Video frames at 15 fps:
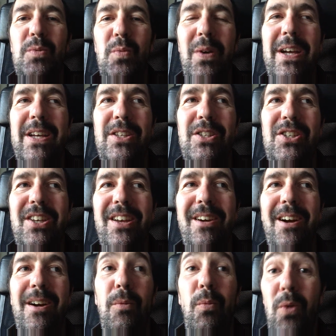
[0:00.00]
which
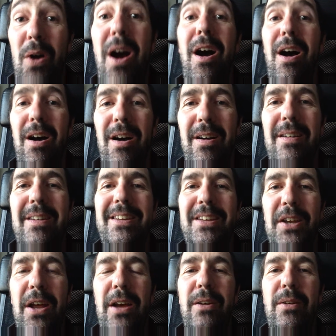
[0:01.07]
were, you
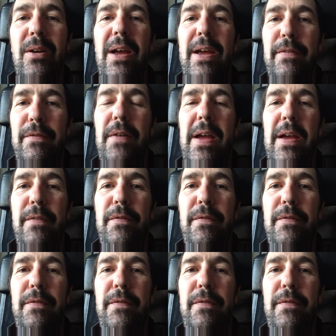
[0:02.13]
know, if